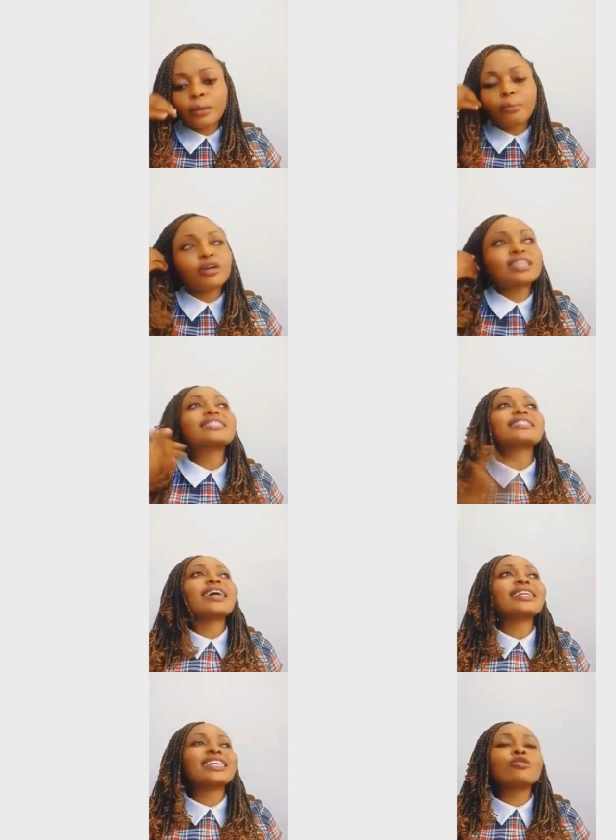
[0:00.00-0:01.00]
But he
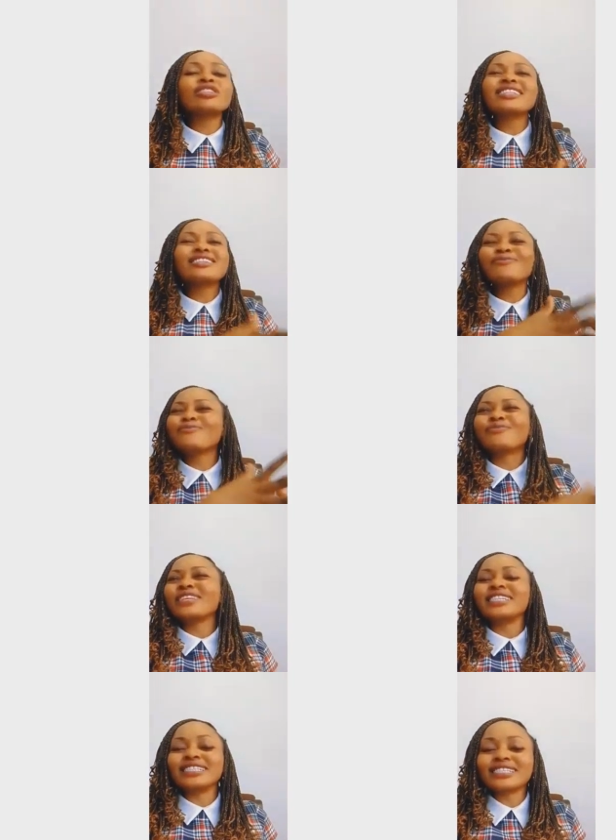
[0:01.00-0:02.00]
said he didn't feel it.